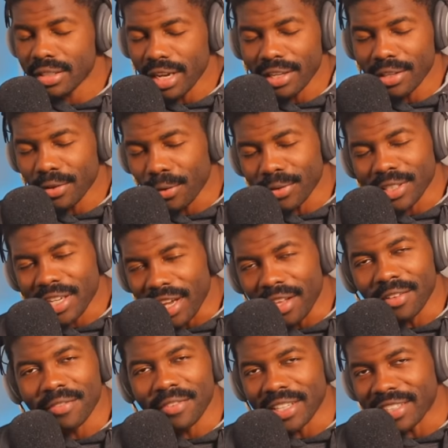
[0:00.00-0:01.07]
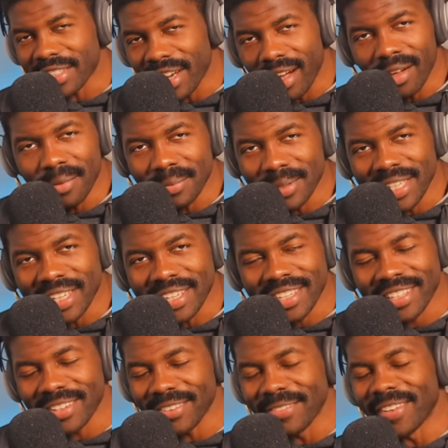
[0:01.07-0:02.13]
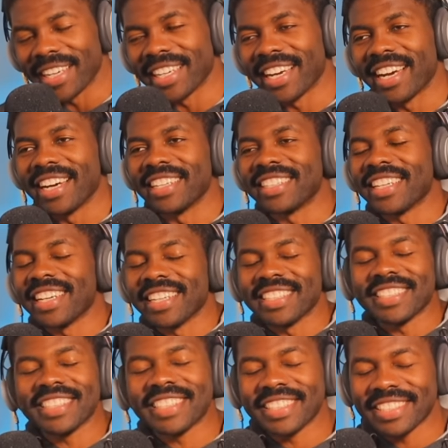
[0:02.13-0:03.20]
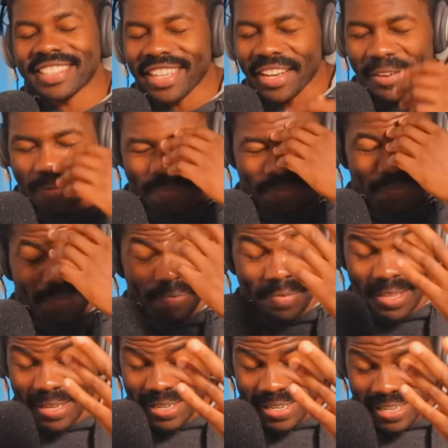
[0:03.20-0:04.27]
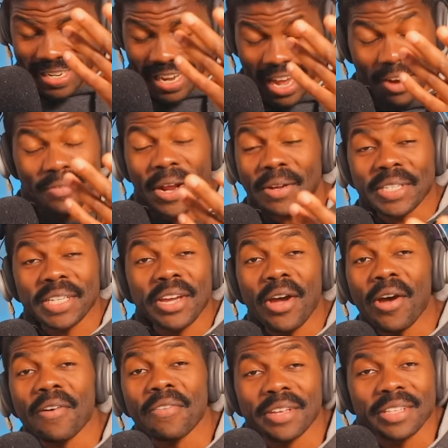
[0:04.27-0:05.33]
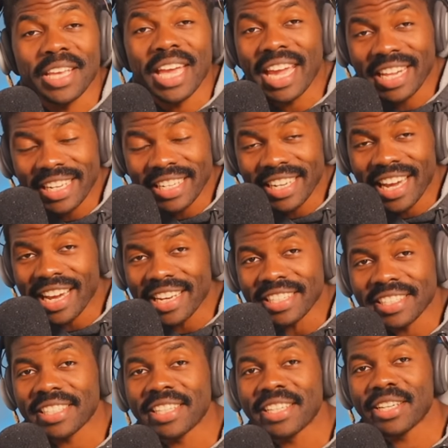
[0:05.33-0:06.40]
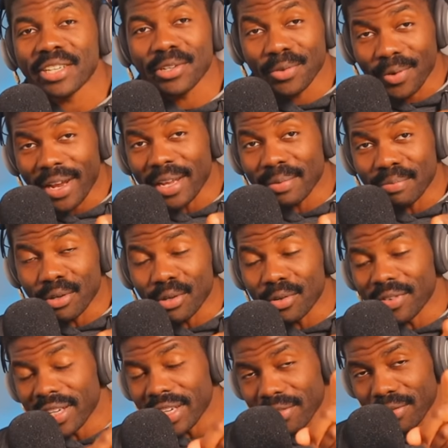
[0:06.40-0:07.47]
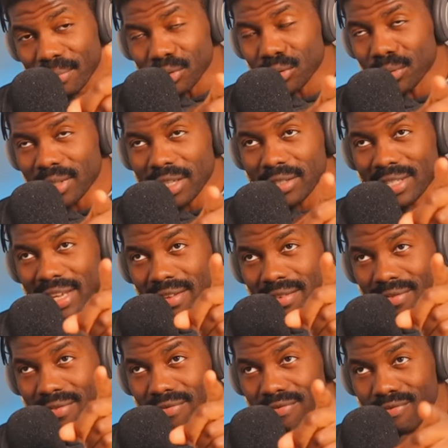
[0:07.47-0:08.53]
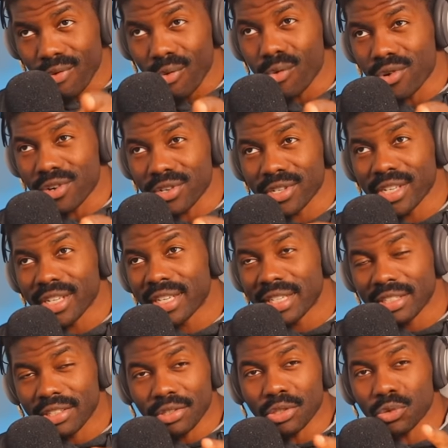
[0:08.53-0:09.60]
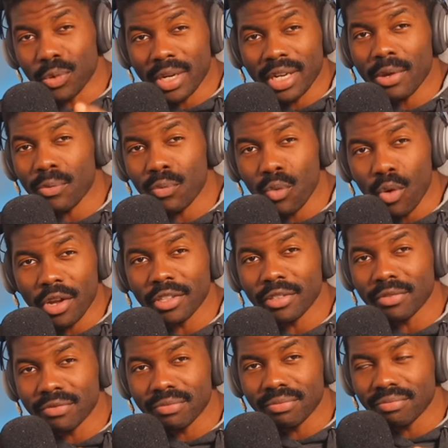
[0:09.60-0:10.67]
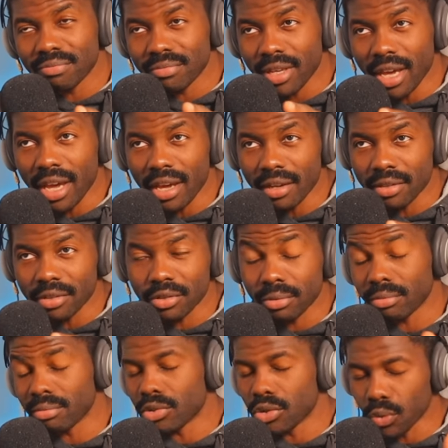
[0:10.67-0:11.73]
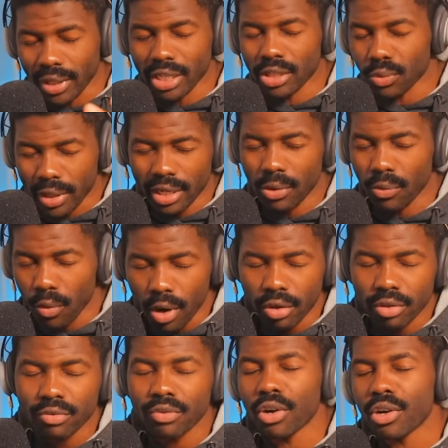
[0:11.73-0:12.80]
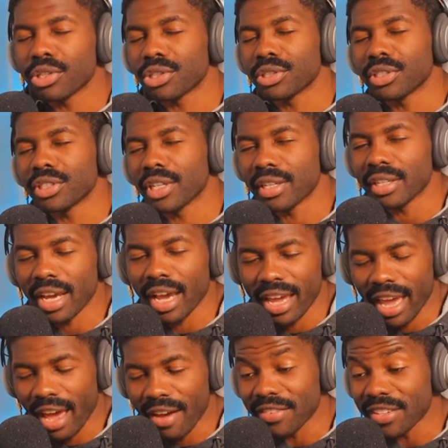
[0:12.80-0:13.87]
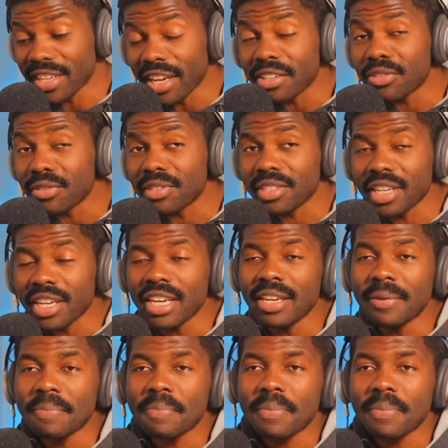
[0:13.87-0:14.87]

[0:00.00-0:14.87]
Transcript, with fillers: said Lord Kelvin calmly. Oh my god. Uh, this is... um. Around the Earth in eighty days. Great movie from two thousand four. There's a twenty-one, uh, twenty twenty-one version that I have yet to see